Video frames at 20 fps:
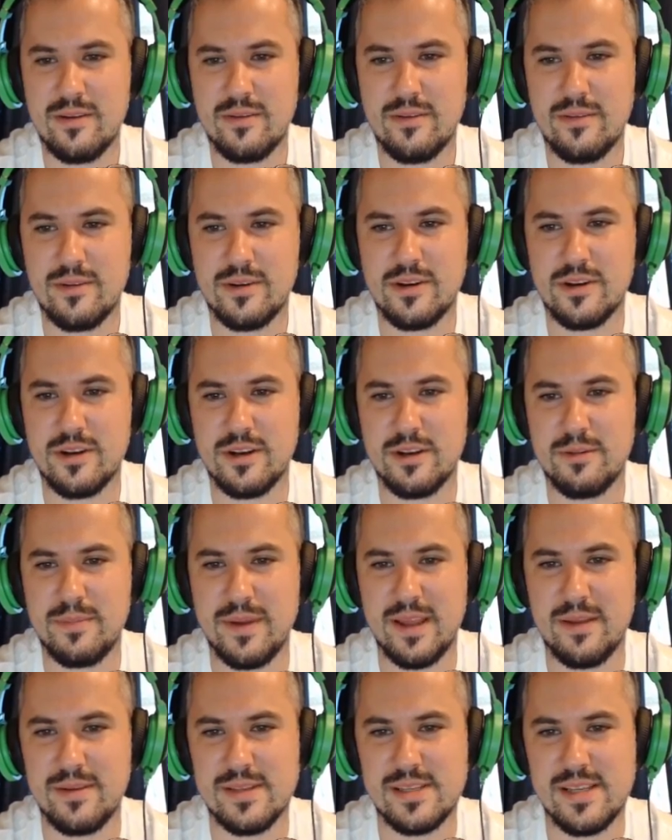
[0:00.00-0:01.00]
Return
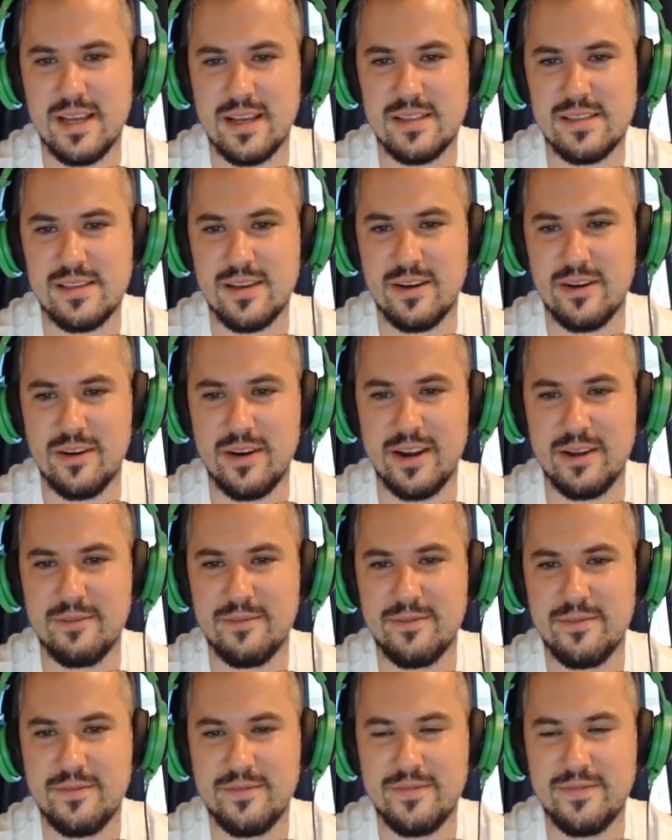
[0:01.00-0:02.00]
baby's hats. Alright.
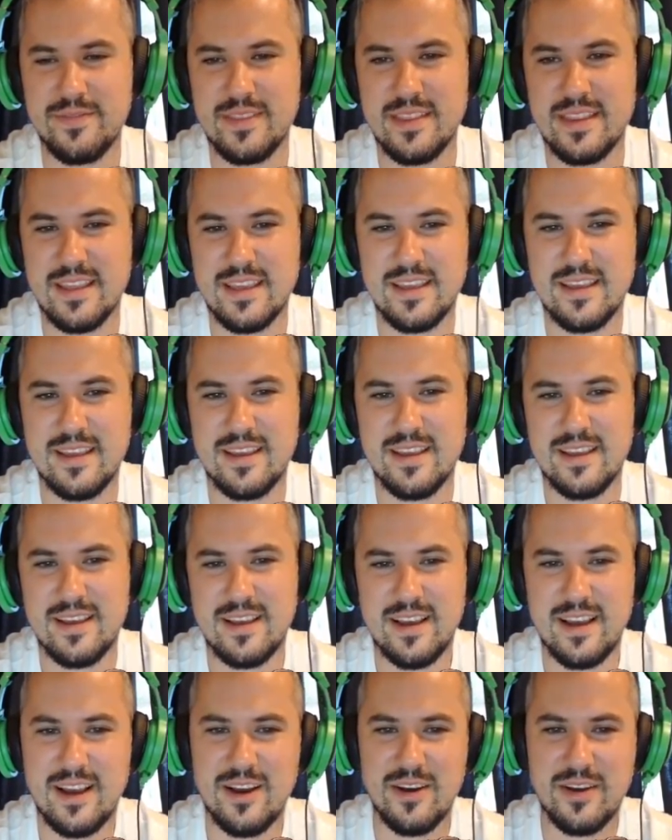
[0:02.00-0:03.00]

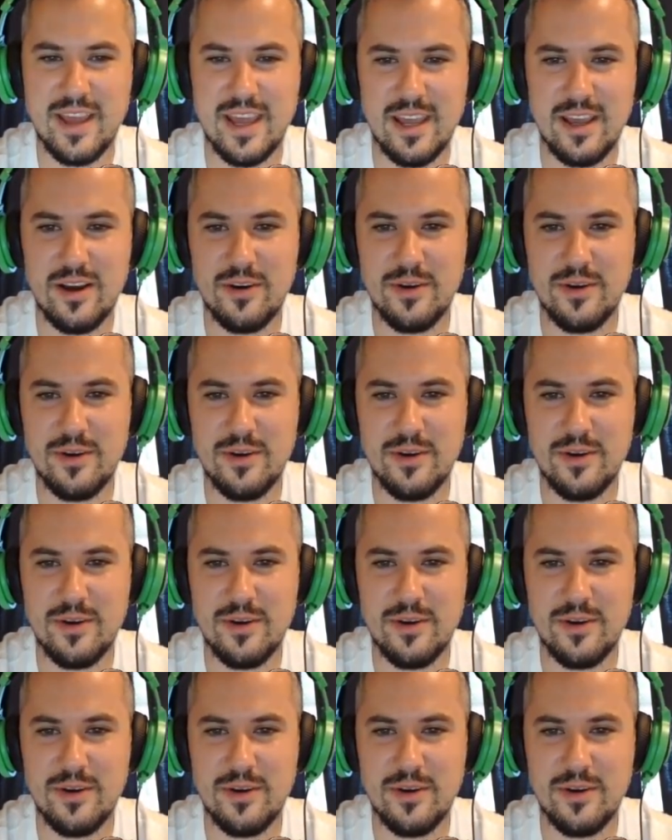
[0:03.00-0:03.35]
Okay. Oh,